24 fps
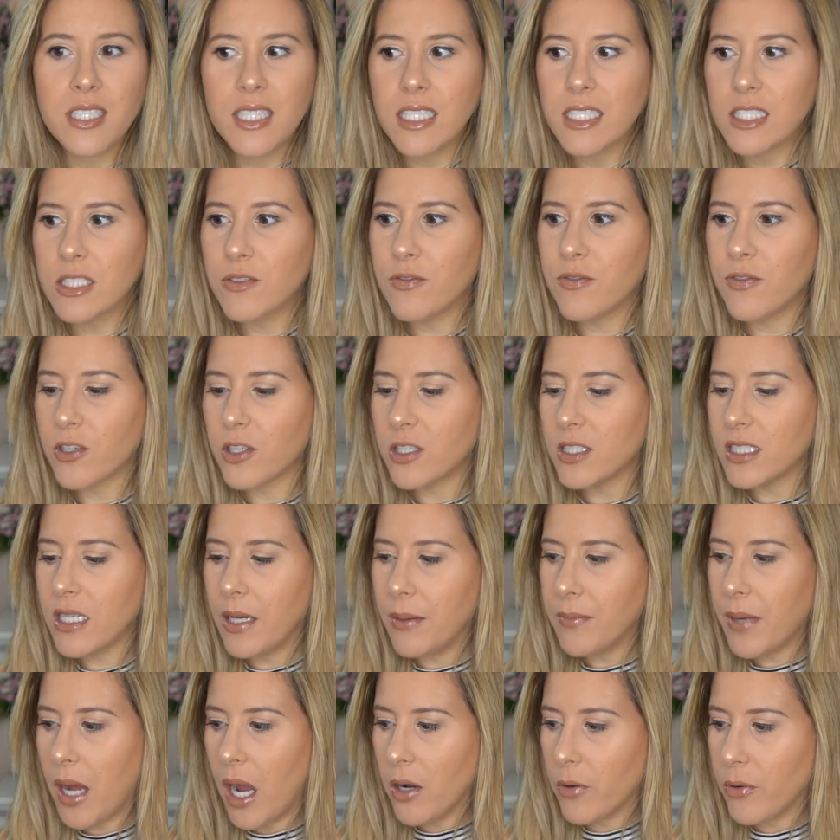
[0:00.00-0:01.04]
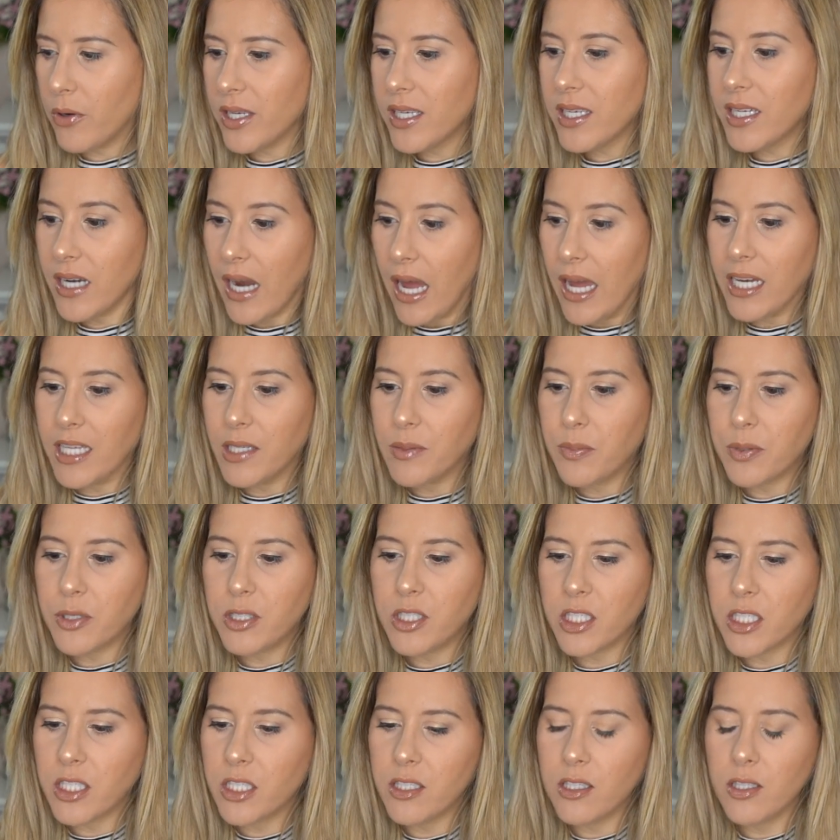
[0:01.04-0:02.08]
things first, I'm not going in any
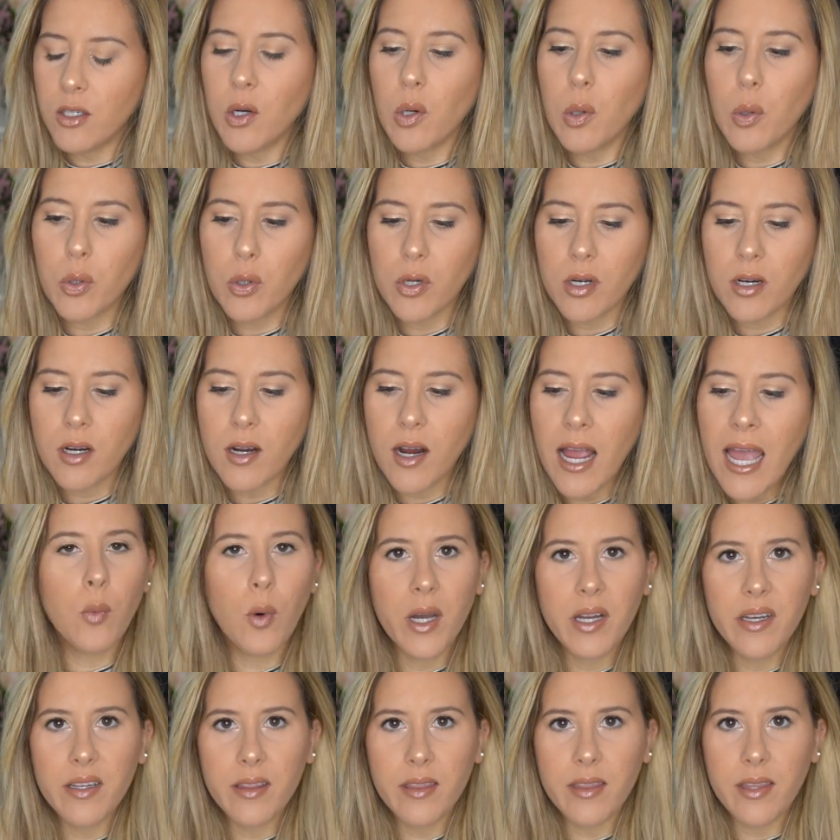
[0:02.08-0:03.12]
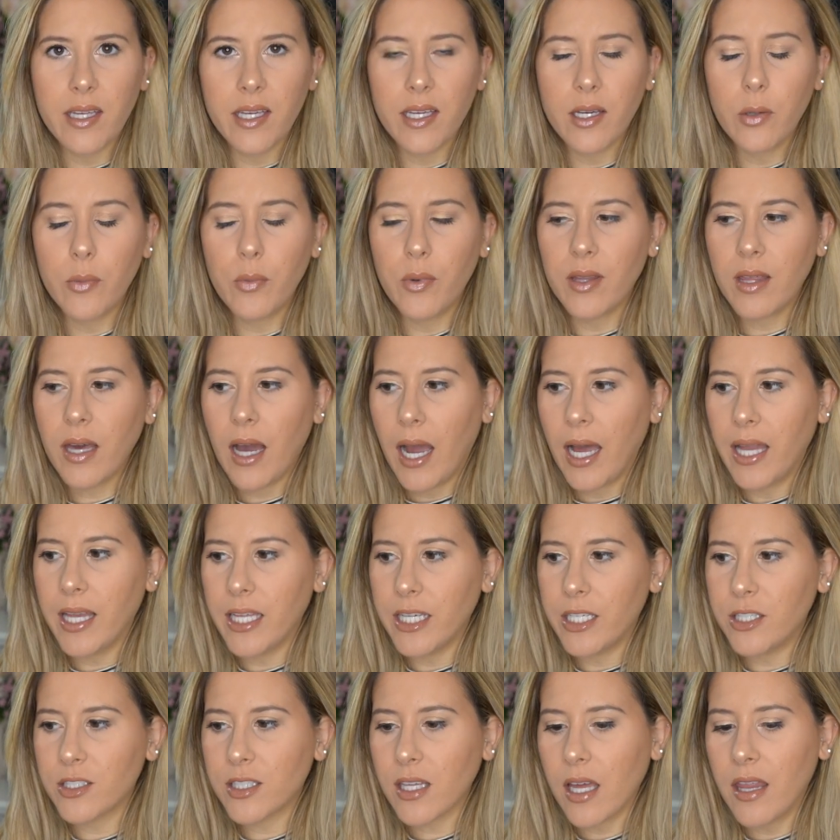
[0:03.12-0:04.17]
particular order. One thing with
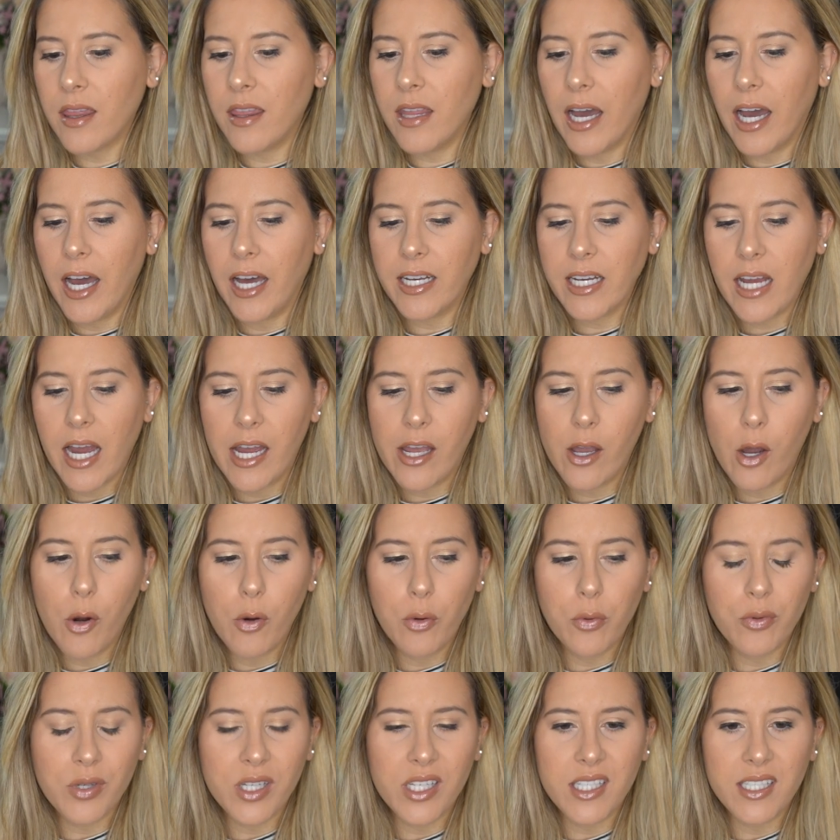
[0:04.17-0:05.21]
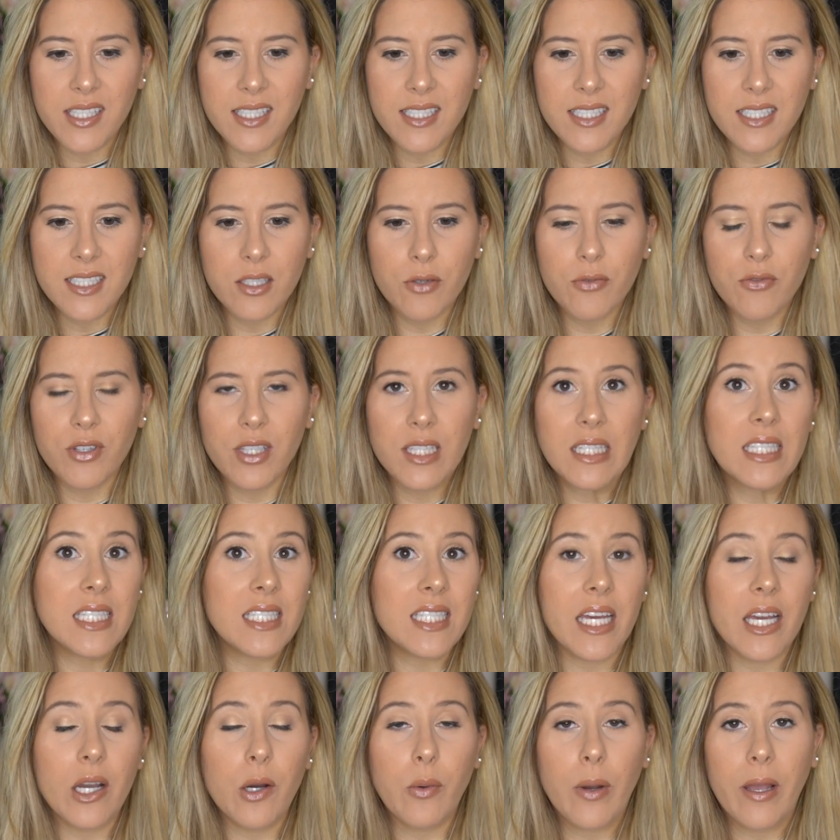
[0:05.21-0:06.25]
highlighters that I always really
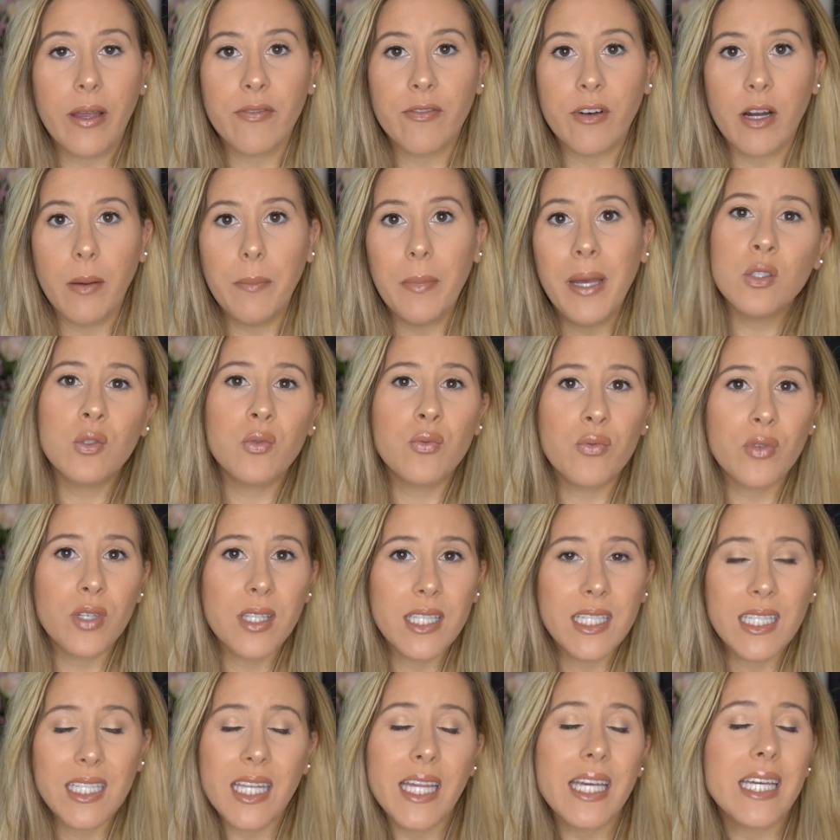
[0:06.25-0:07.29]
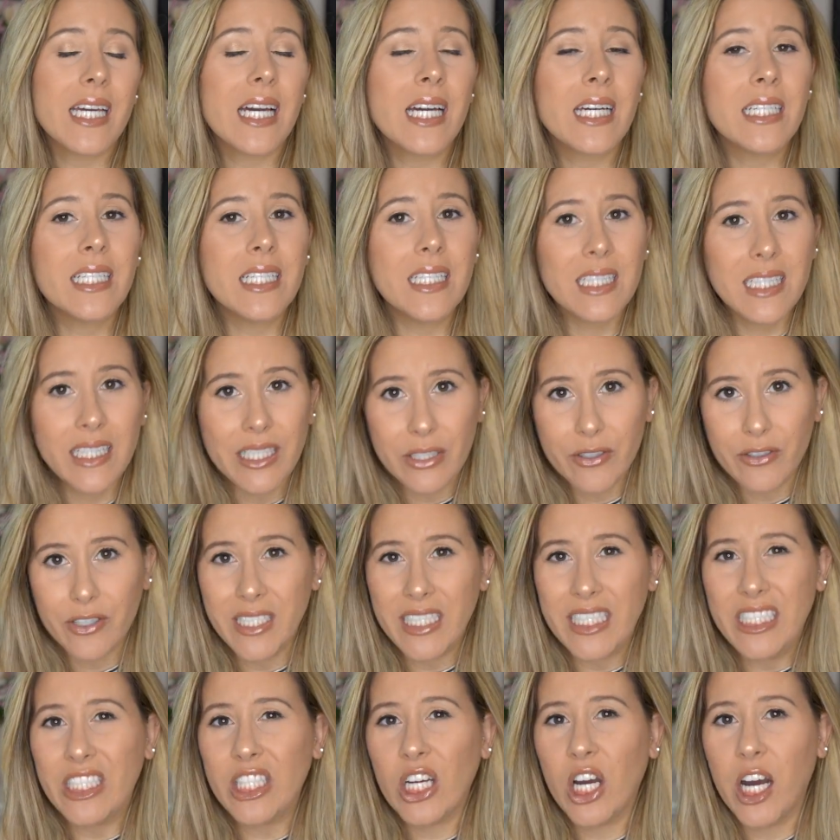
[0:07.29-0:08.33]
stay away from is really like
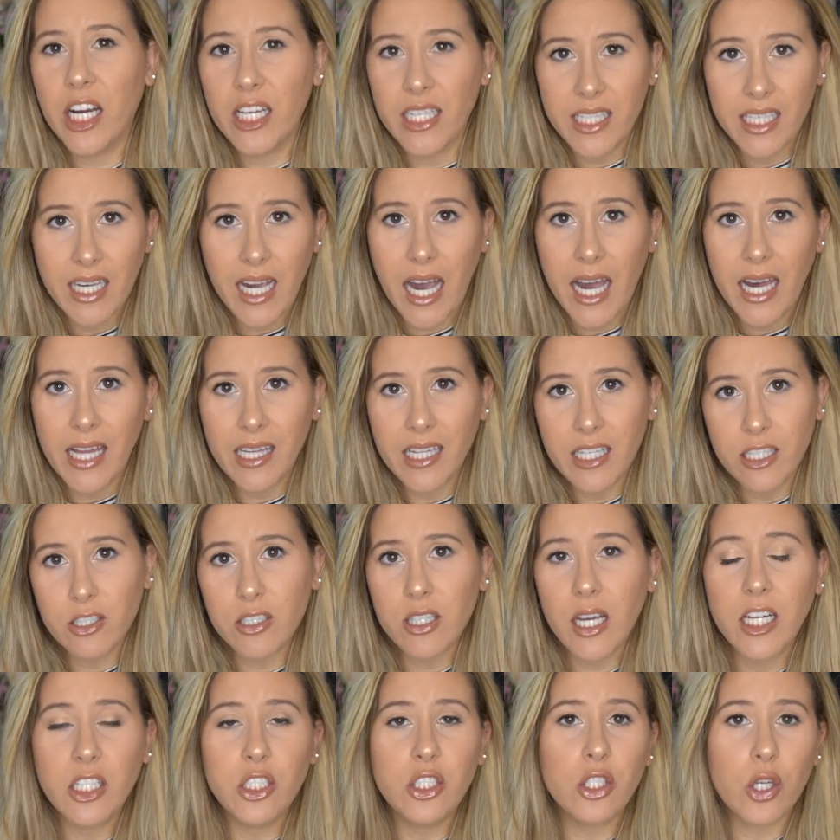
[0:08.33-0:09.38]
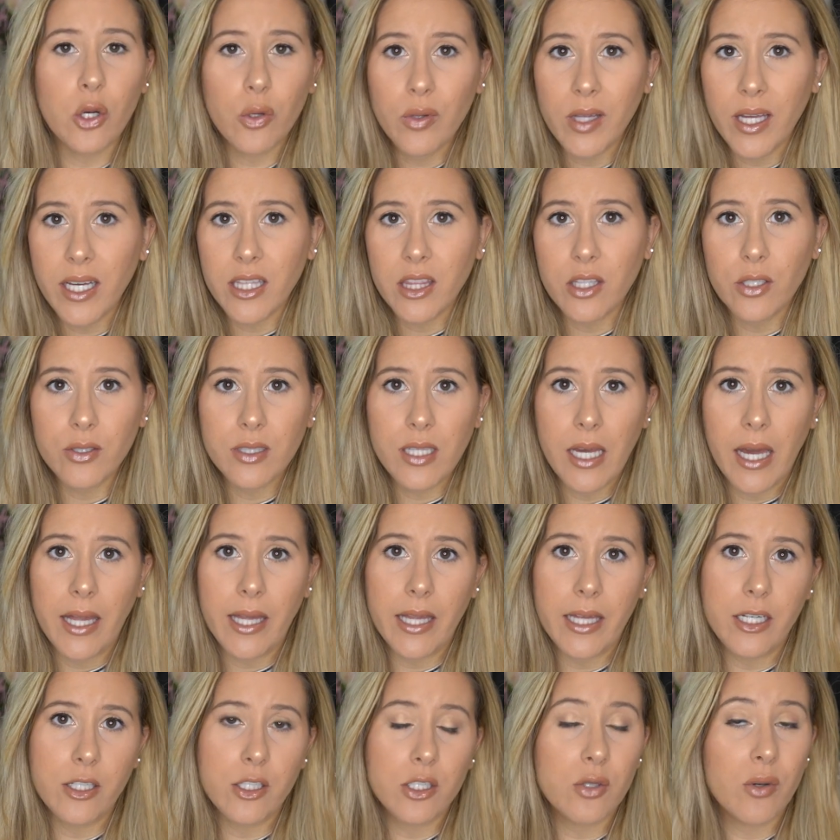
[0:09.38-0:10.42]
glittery, chunky highlighters. I don't like those
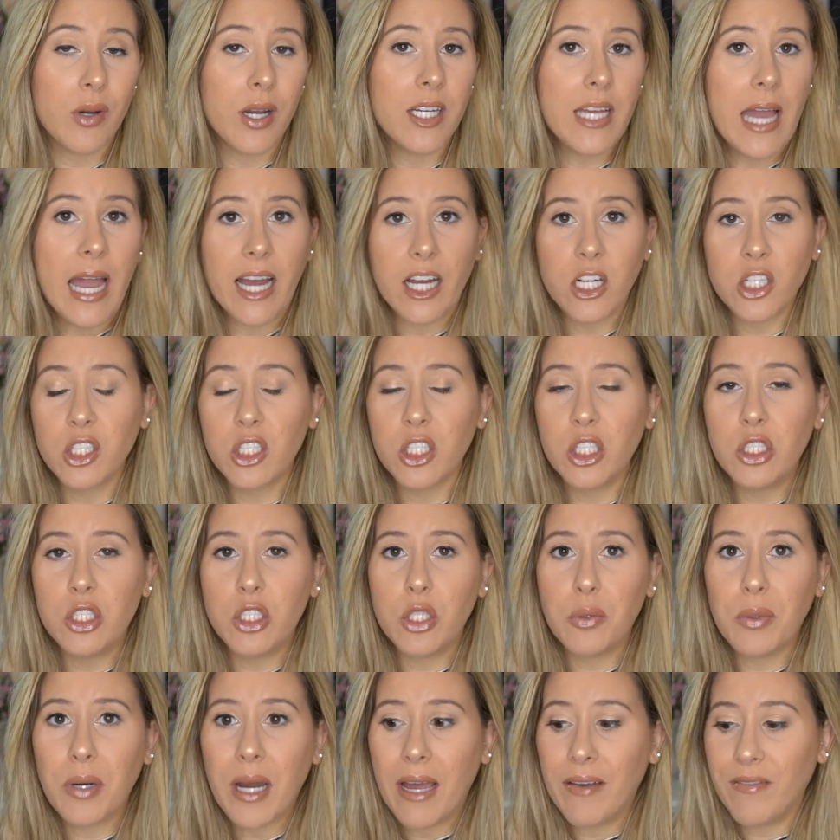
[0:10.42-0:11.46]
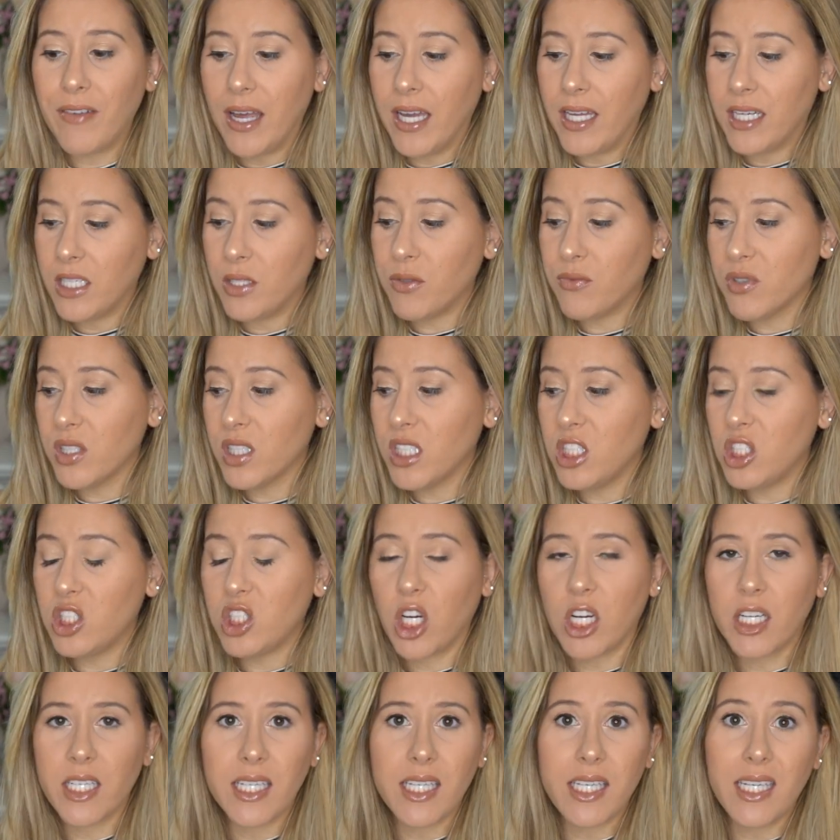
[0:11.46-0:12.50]
highlighters, so I actually don't have any really
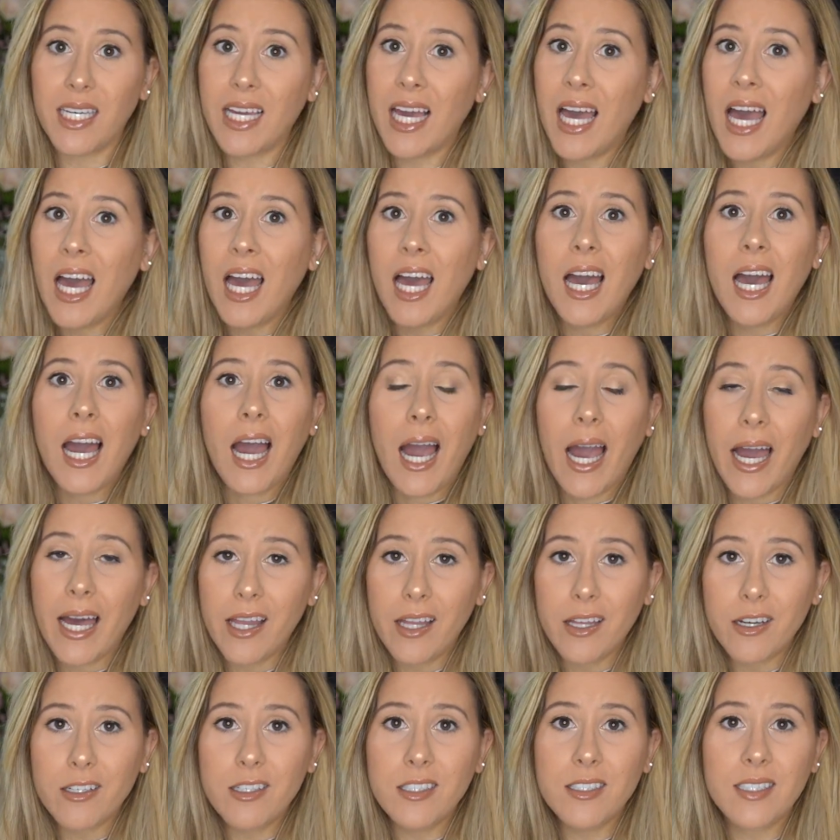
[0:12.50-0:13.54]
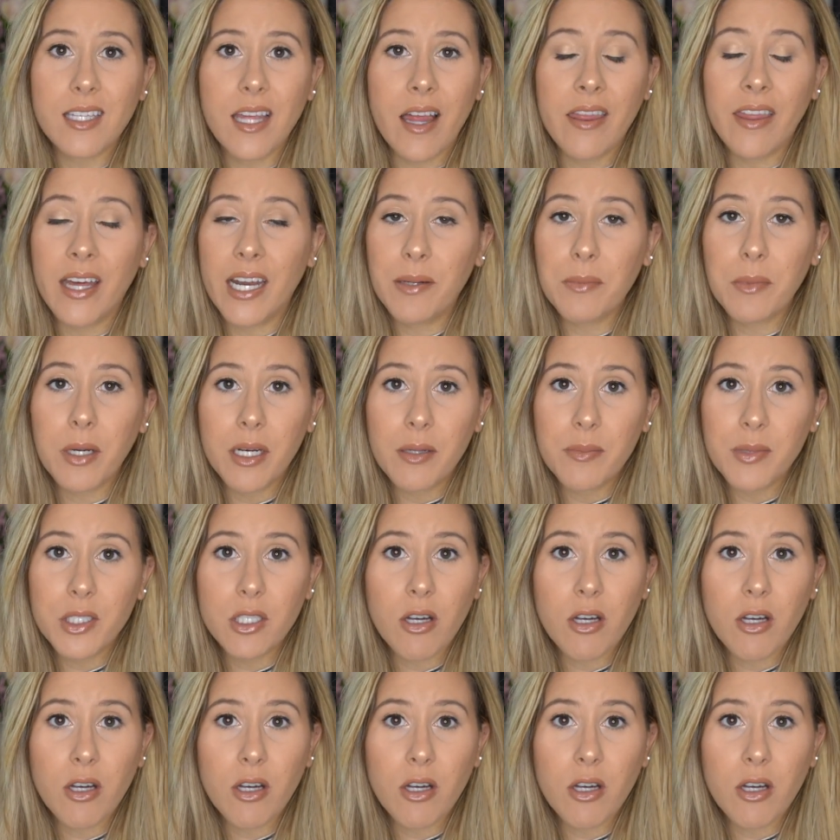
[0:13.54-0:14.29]
chunky highlighters that I'm gonna be